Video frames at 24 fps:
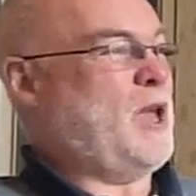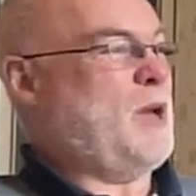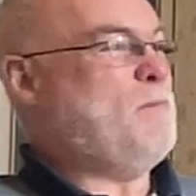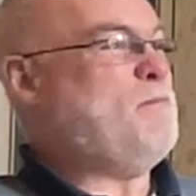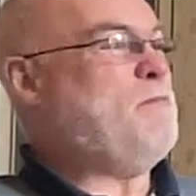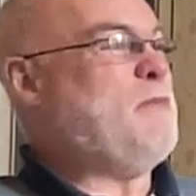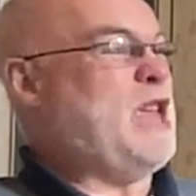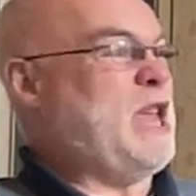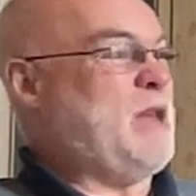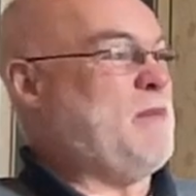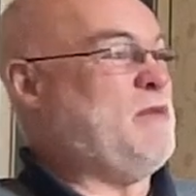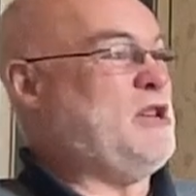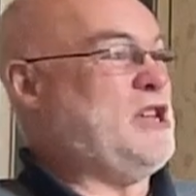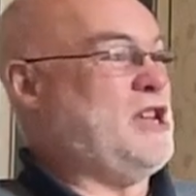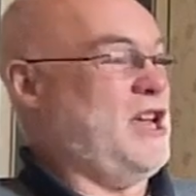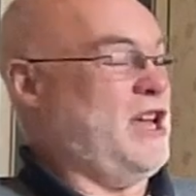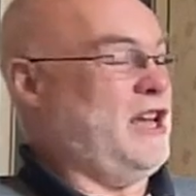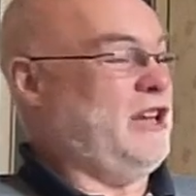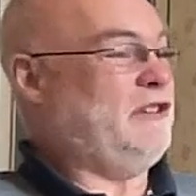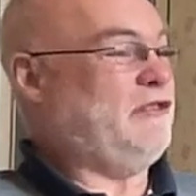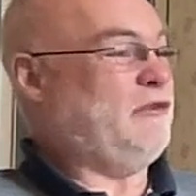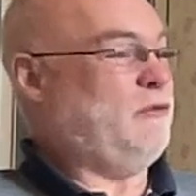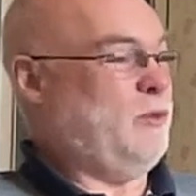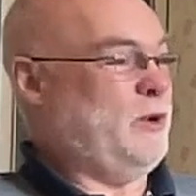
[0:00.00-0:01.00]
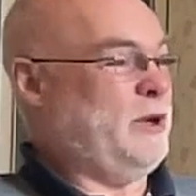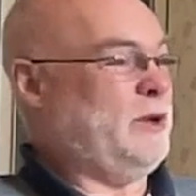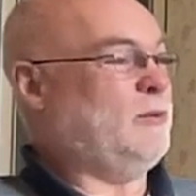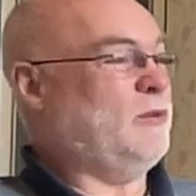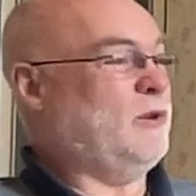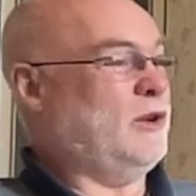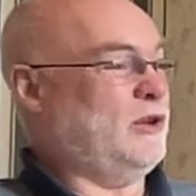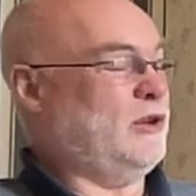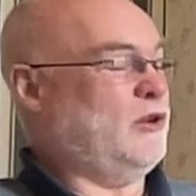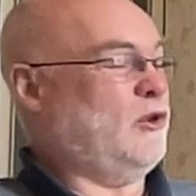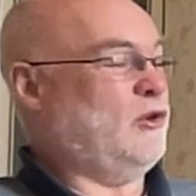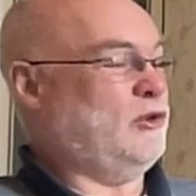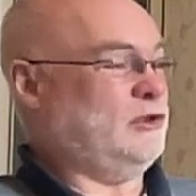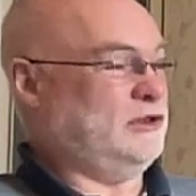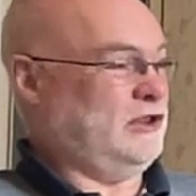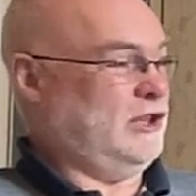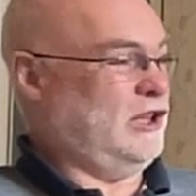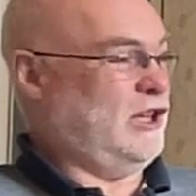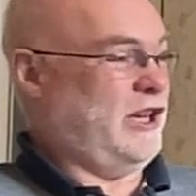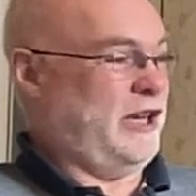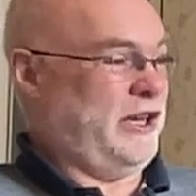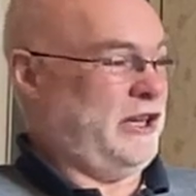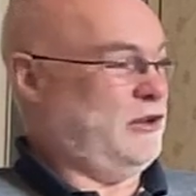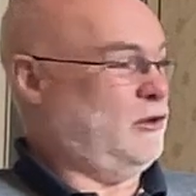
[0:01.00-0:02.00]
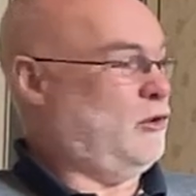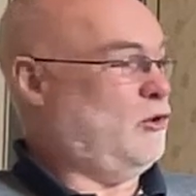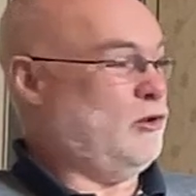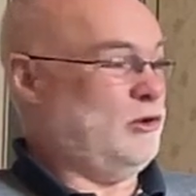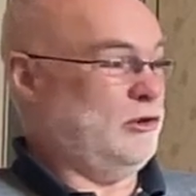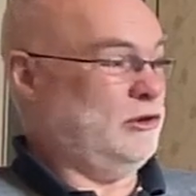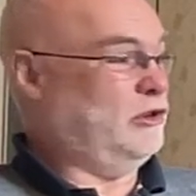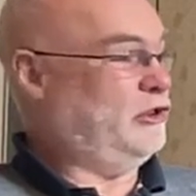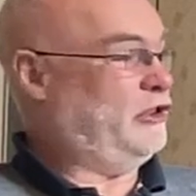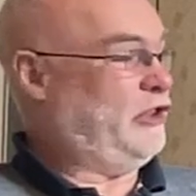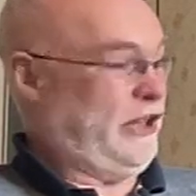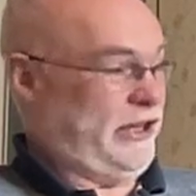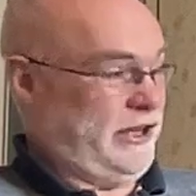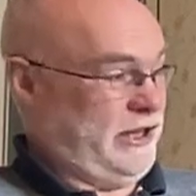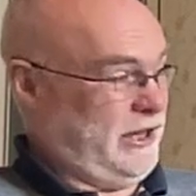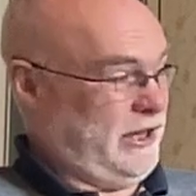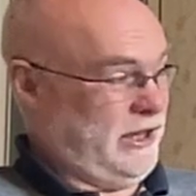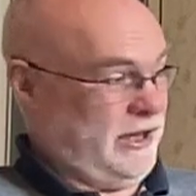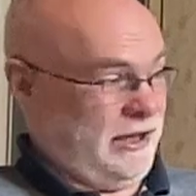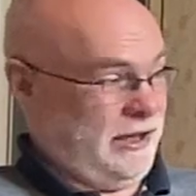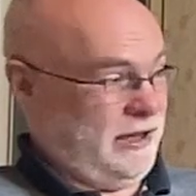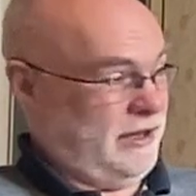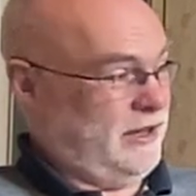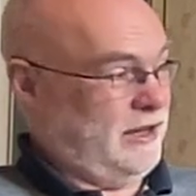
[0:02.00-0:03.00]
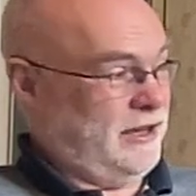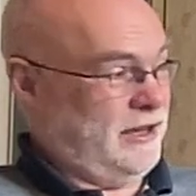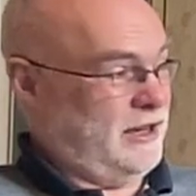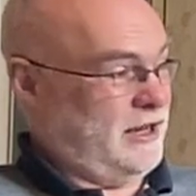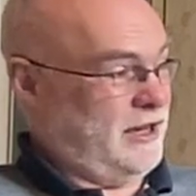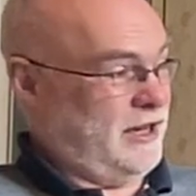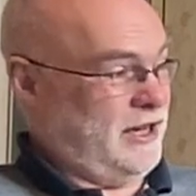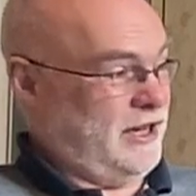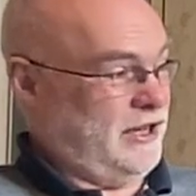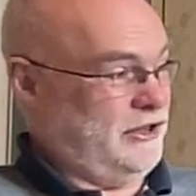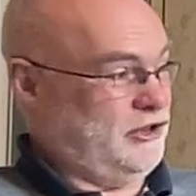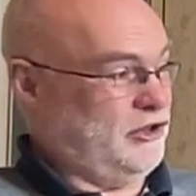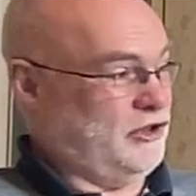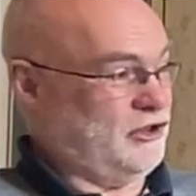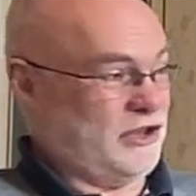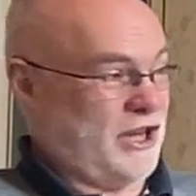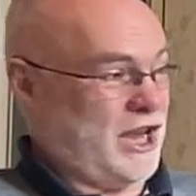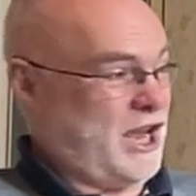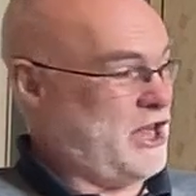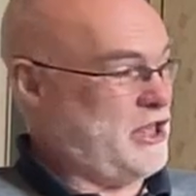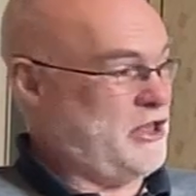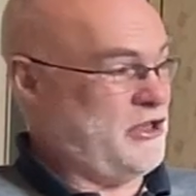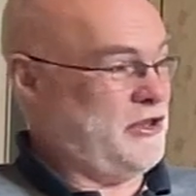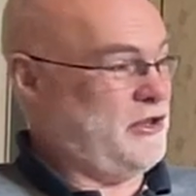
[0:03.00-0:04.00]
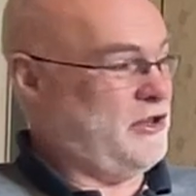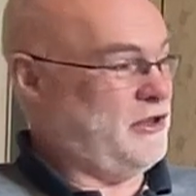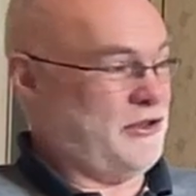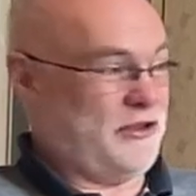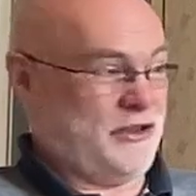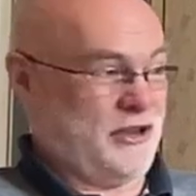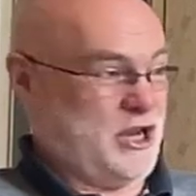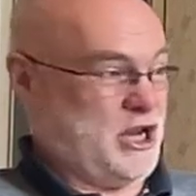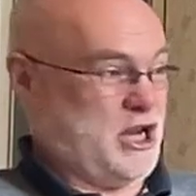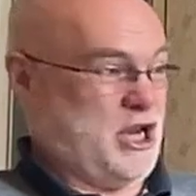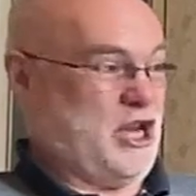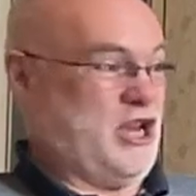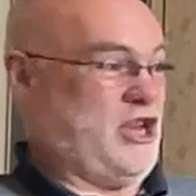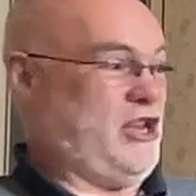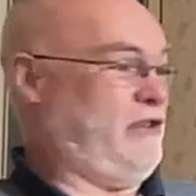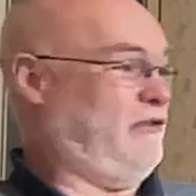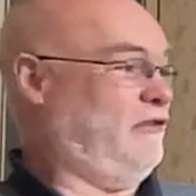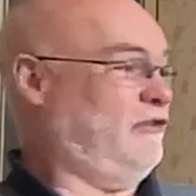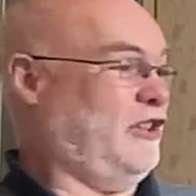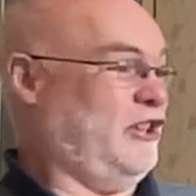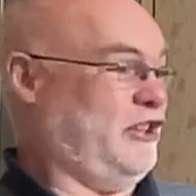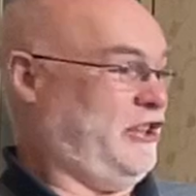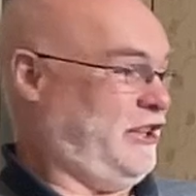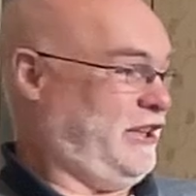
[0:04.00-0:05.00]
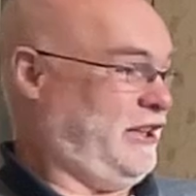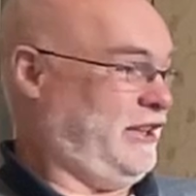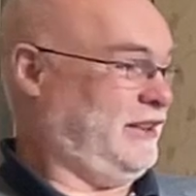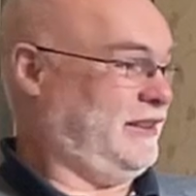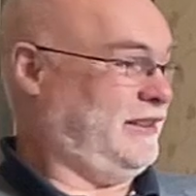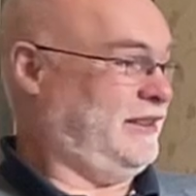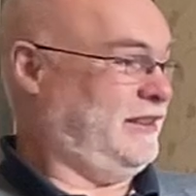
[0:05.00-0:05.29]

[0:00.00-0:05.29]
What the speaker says: Maybe if we were online all day and just had the thing running,